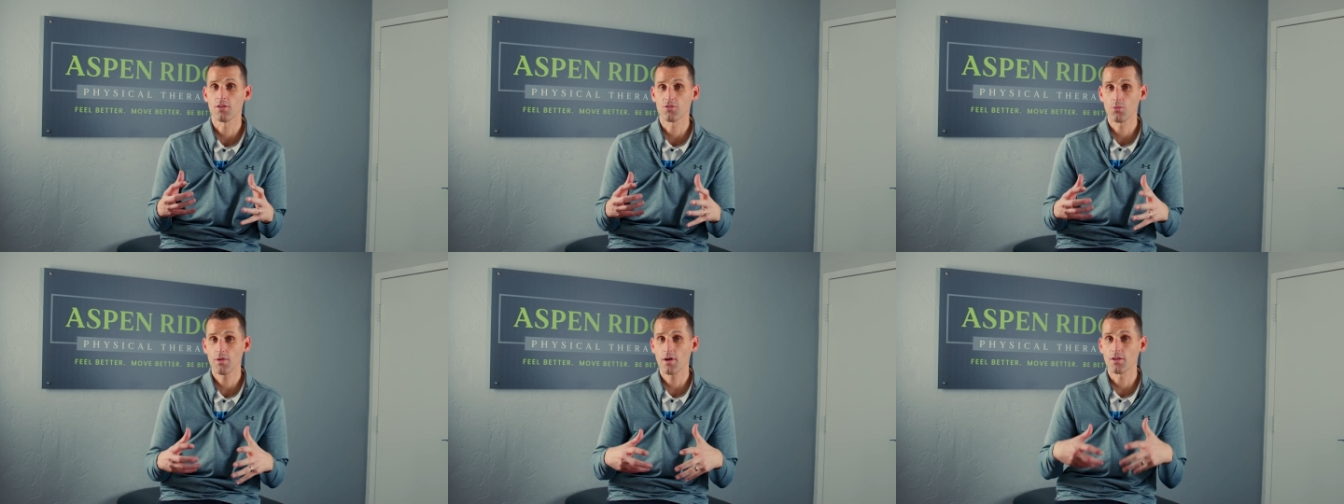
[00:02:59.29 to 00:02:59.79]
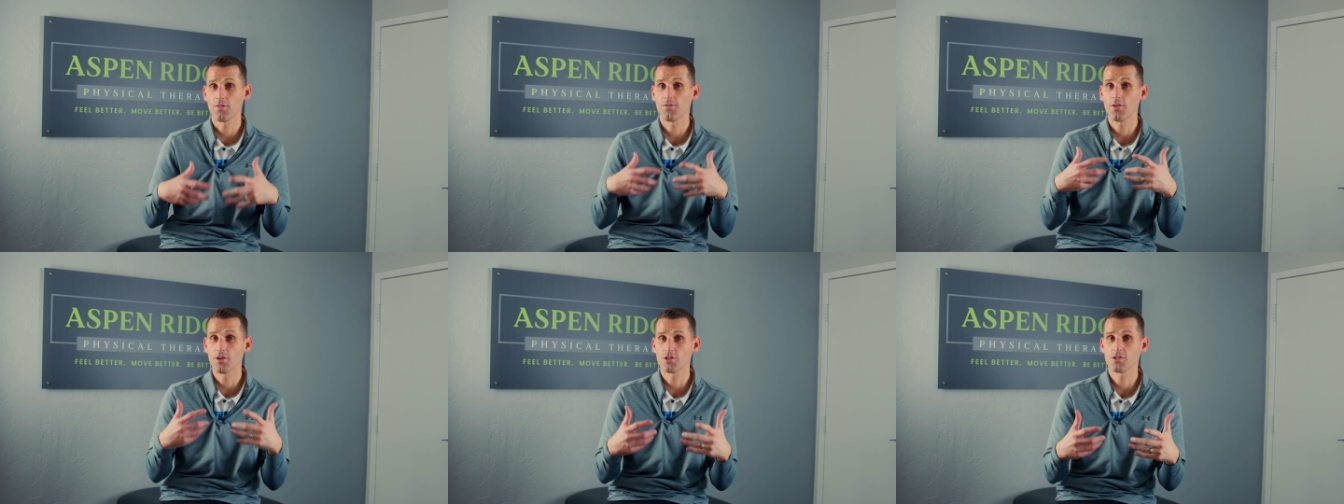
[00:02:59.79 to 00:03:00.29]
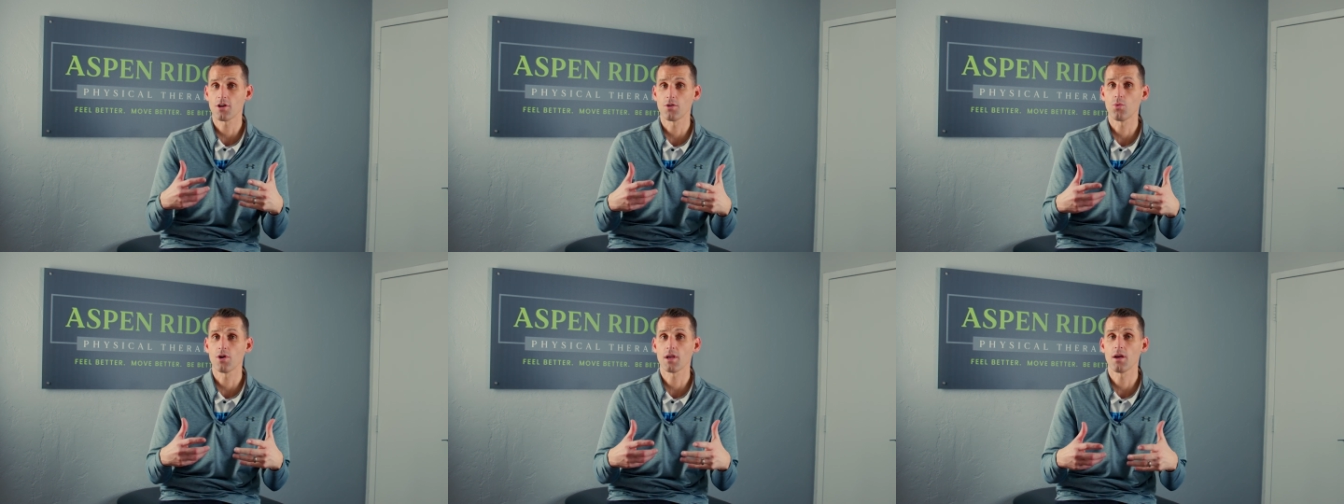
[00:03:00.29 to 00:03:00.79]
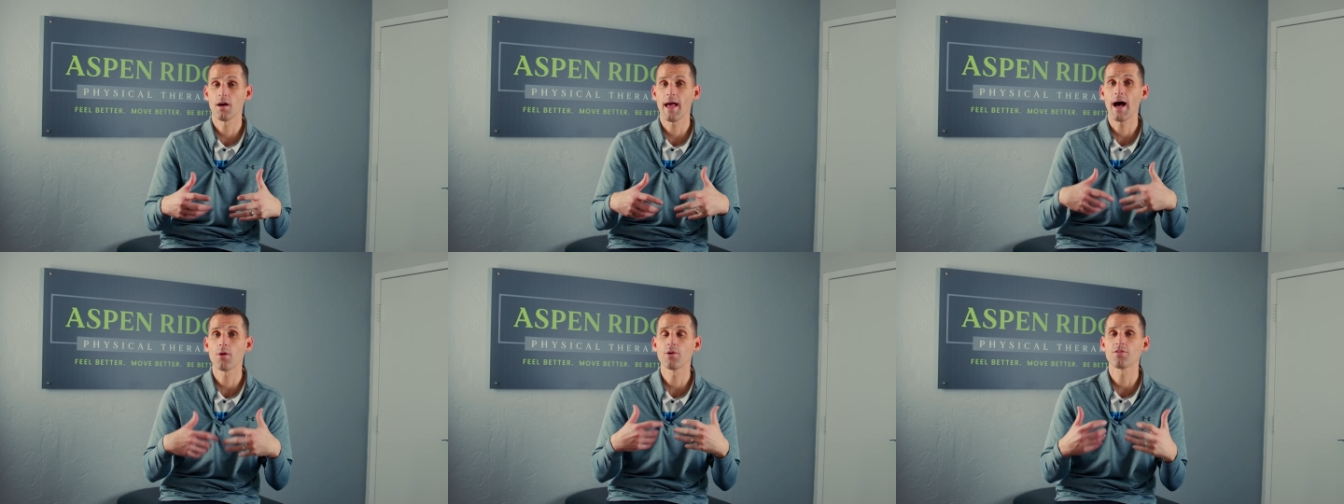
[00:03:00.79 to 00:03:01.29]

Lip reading: And so we've got to first start working on how do we